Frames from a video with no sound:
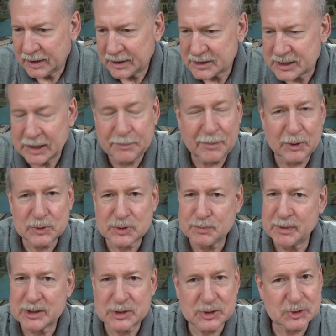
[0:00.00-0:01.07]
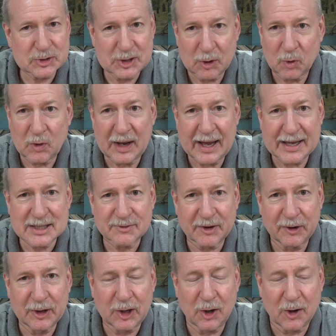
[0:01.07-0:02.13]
they say most ministers don't last very